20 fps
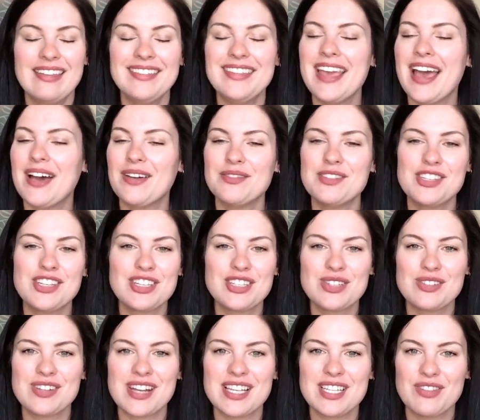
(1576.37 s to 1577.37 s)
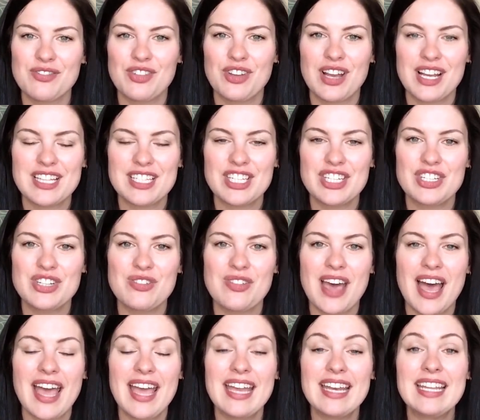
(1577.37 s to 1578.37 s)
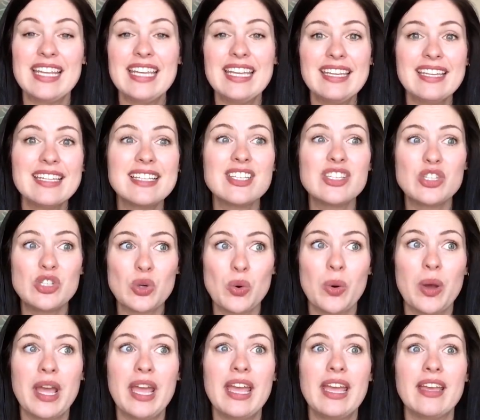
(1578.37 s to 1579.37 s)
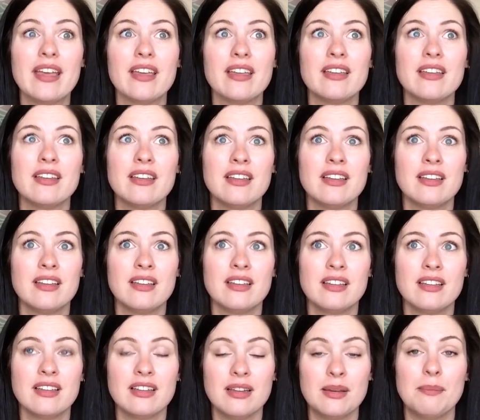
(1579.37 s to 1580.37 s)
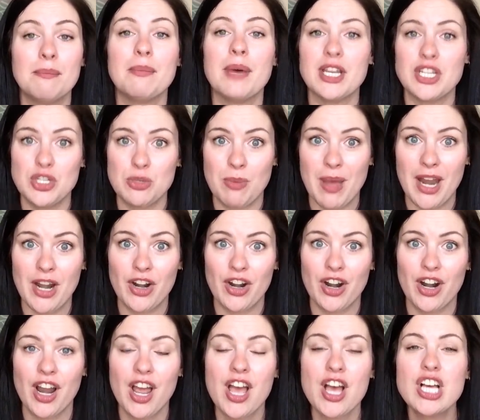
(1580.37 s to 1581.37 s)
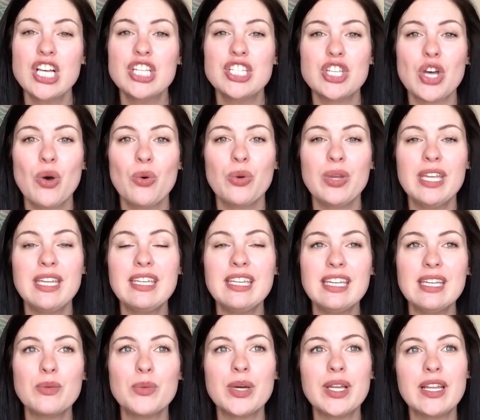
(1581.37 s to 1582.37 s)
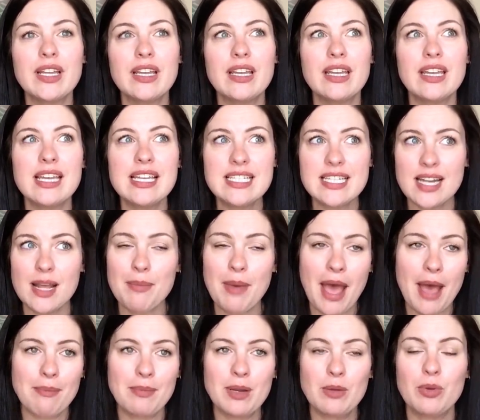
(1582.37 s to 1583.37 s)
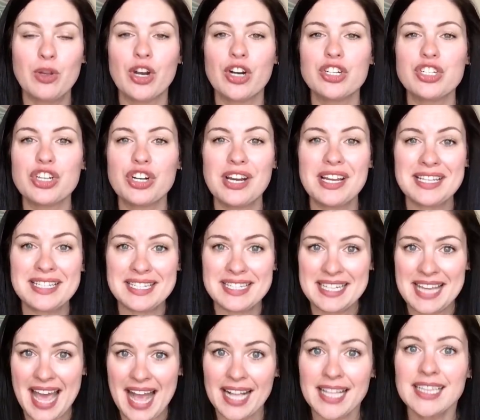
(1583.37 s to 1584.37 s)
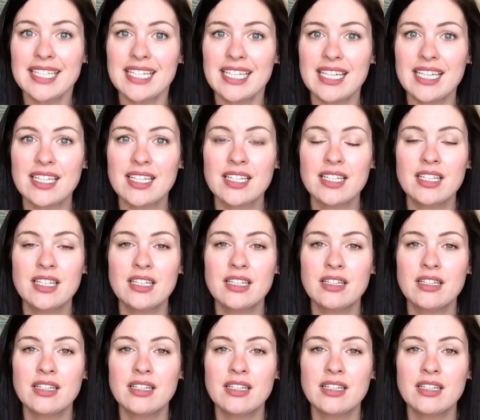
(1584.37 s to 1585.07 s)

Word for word: yeah, it was just so nice of you guys to do that. And he is doing much better. So he, what ended up happening, we aren't sure exactly